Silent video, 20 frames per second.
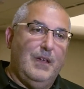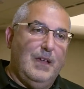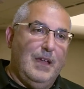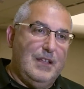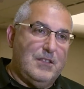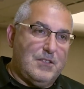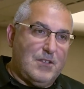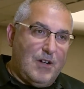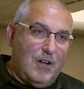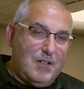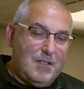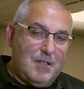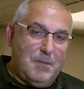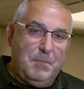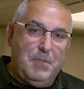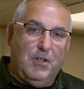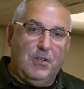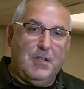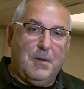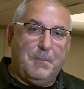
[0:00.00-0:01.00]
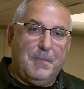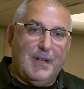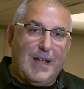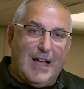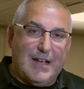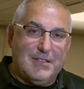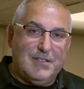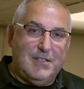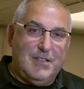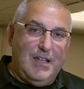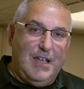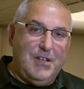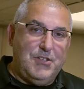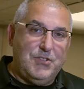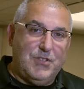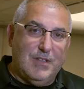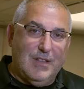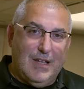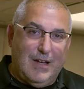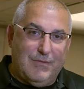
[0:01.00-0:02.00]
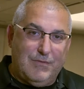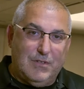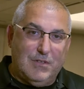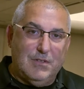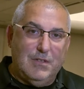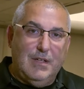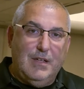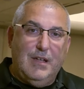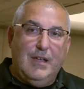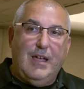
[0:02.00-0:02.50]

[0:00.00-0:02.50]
it starts to build up an oxidation level,